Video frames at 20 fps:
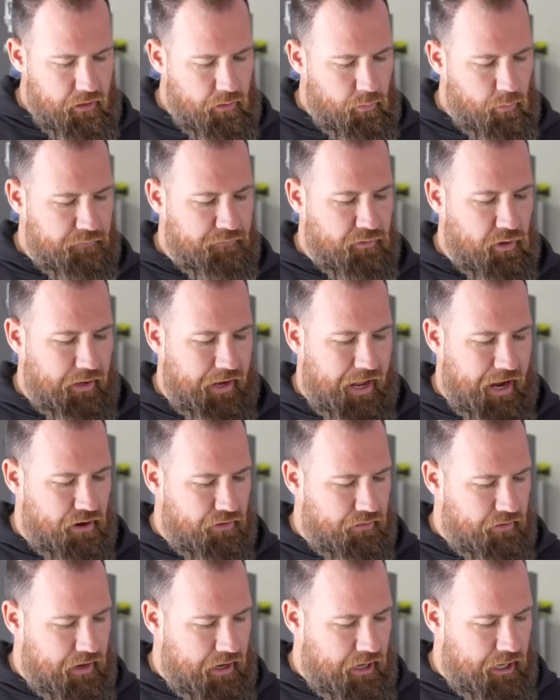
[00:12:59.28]
We've got
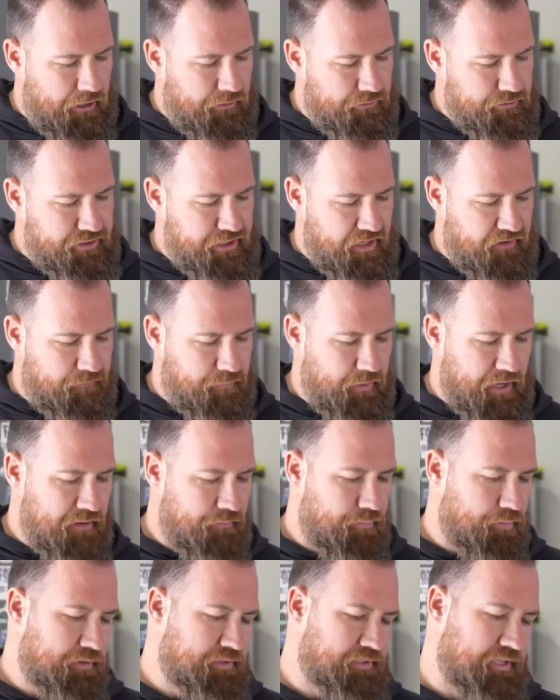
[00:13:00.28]
our
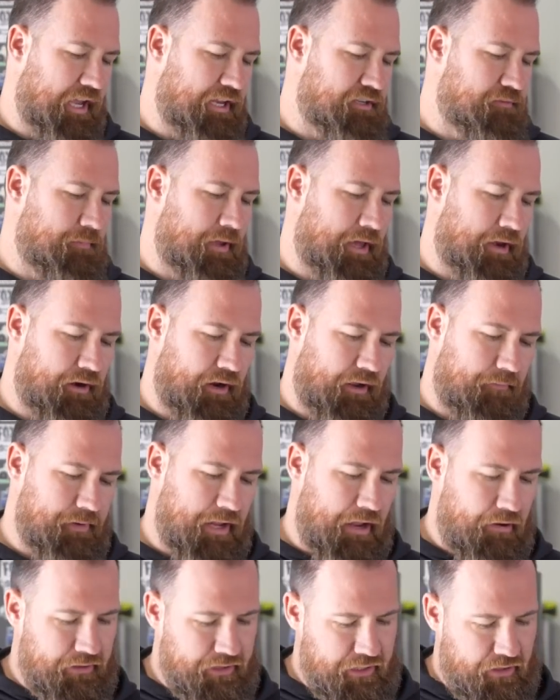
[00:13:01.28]
GFB boost gauge mounted up
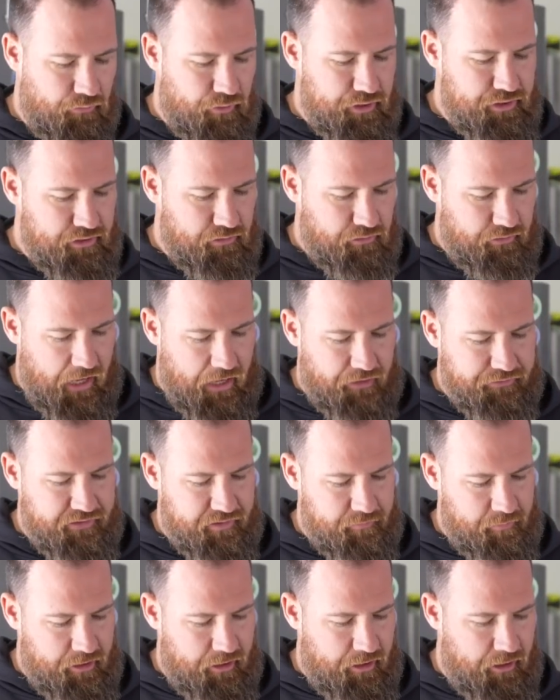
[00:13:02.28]
now in the original
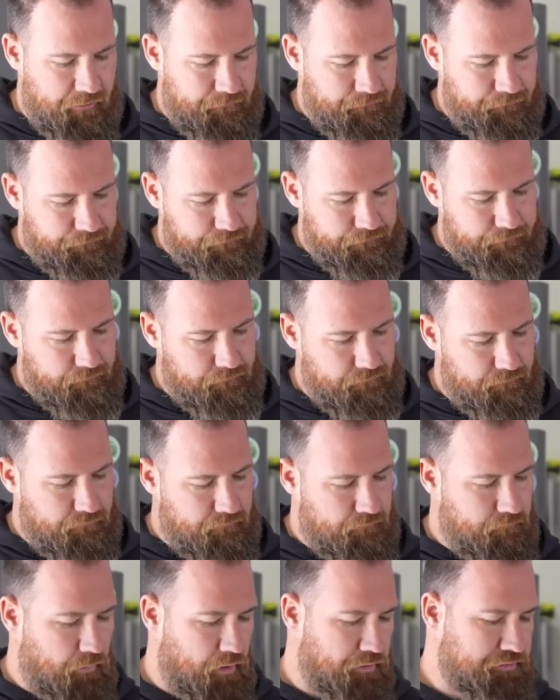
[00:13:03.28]
altimeter
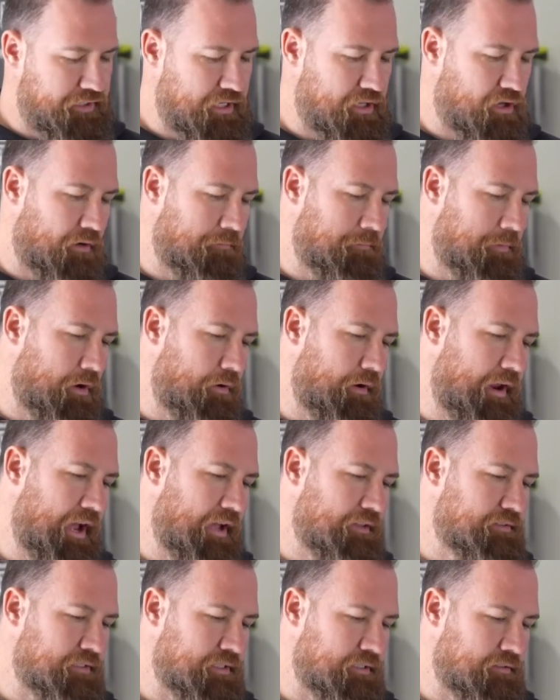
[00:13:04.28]
multi-combo
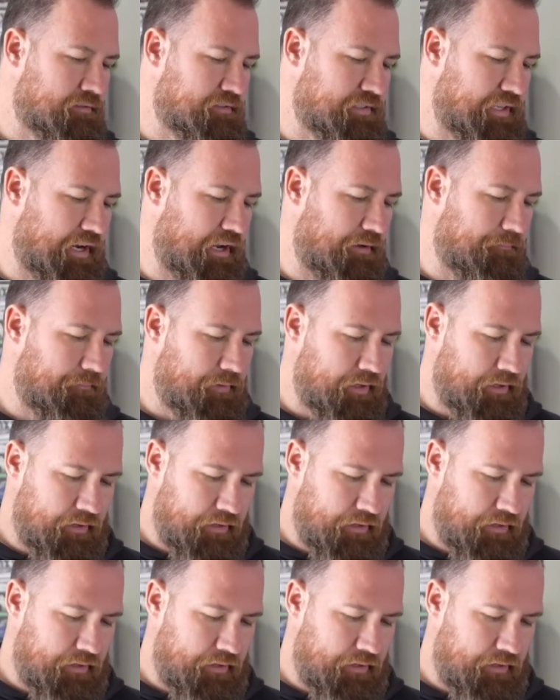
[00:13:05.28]
housing setup.